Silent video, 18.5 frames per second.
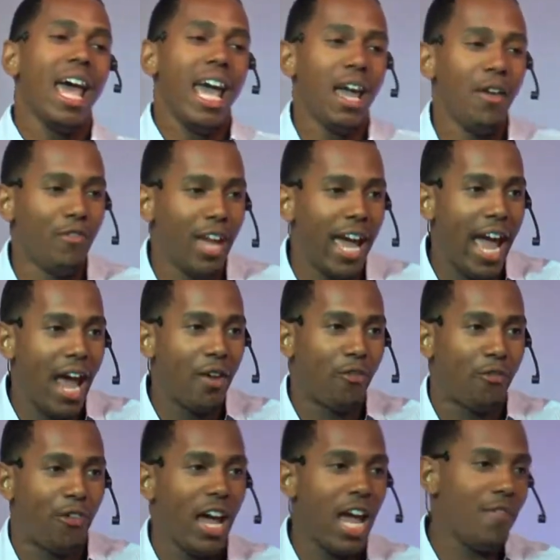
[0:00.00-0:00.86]
If you
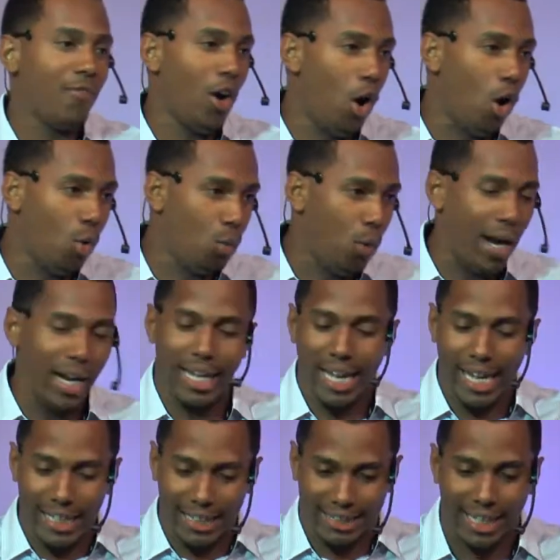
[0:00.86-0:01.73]
had faith on what
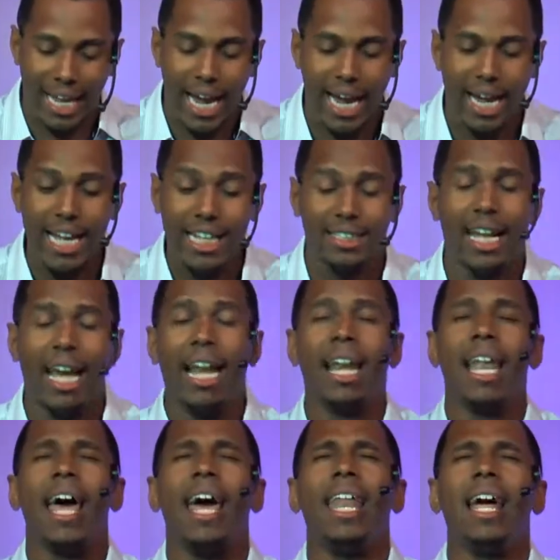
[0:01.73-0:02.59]
he said, he said,
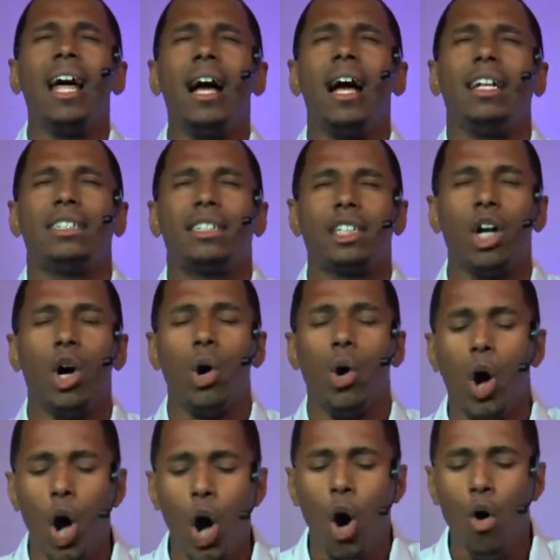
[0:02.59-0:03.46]
let us
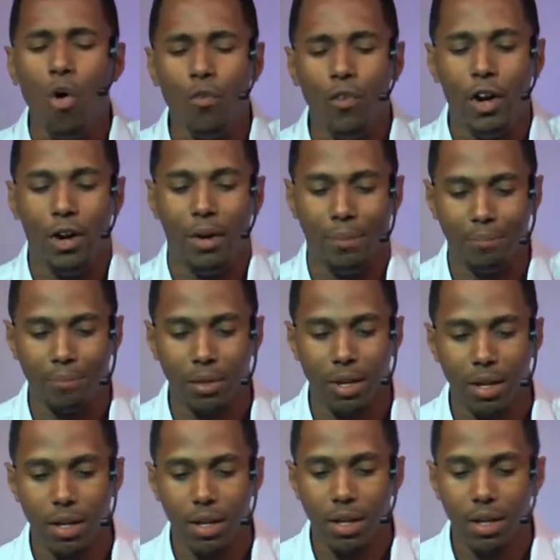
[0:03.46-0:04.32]
go over
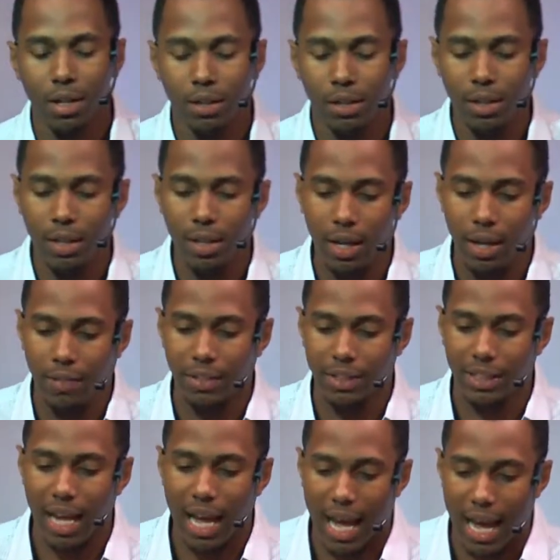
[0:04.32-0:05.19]
to the
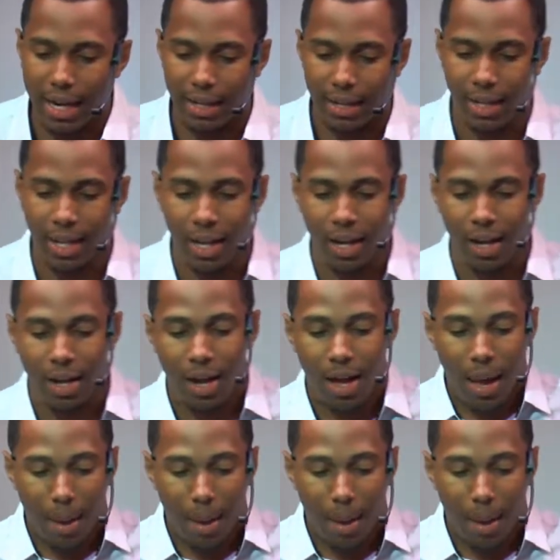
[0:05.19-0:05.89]
other side. And here